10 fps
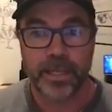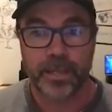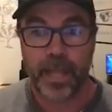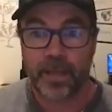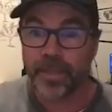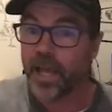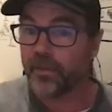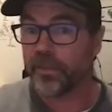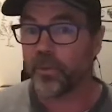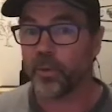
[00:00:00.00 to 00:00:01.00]
Now, the
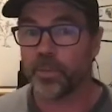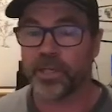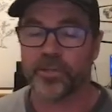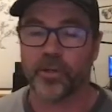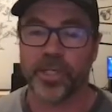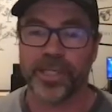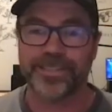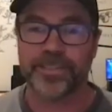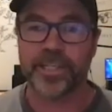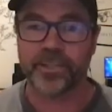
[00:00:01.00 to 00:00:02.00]
other thing we've been doing
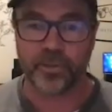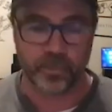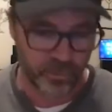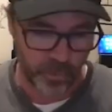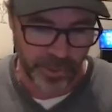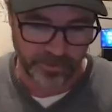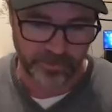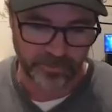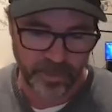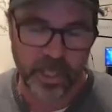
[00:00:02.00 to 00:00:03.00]
is digital
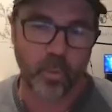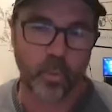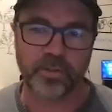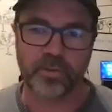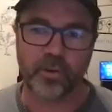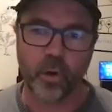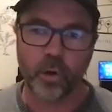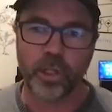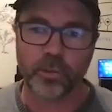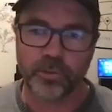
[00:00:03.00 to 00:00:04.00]
twins. What's
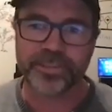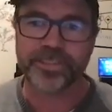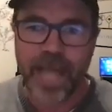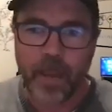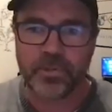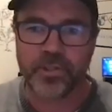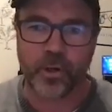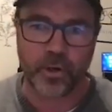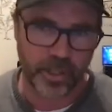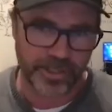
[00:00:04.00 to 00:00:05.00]
your little
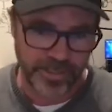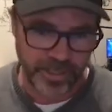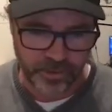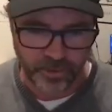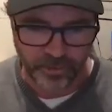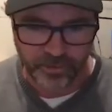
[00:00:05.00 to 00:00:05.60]
snapshot on a digital